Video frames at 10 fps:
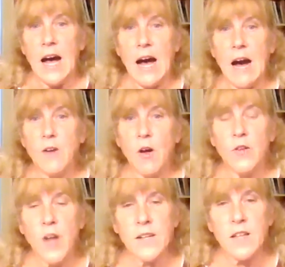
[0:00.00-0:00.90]
how to
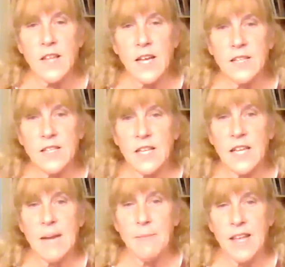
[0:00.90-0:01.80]
hold on to things and
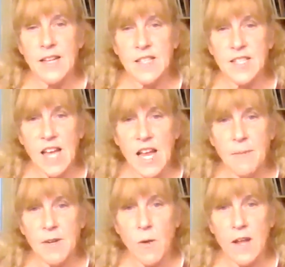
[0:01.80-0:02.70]
keep things the
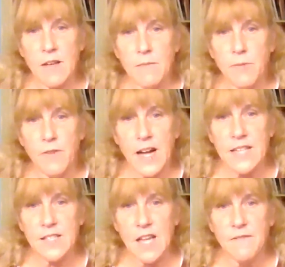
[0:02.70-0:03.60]
same in a way that
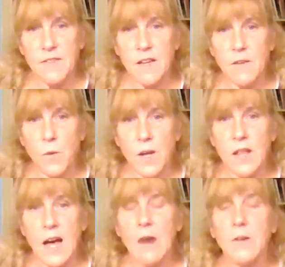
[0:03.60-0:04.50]
provides safety with
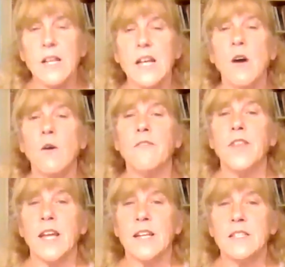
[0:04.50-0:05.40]
how to let go of
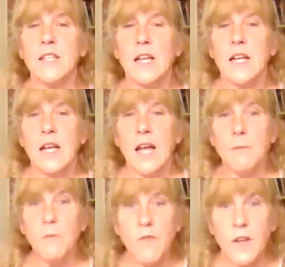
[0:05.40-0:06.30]
things
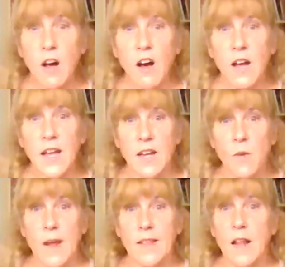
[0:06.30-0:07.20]
and move along in
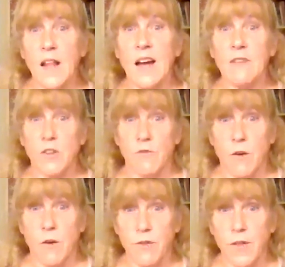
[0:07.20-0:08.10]
a way that allows
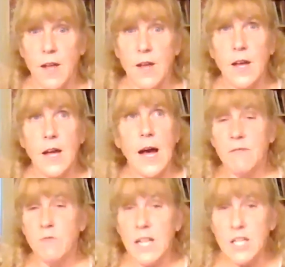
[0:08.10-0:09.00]
growth.
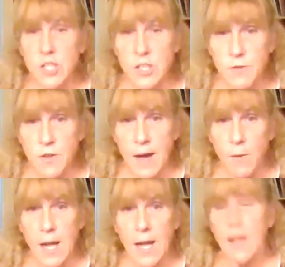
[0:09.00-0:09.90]
And relationships are
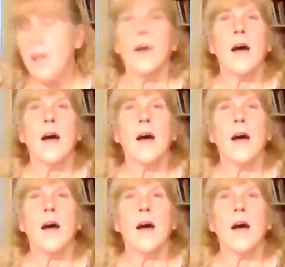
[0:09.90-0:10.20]
that way.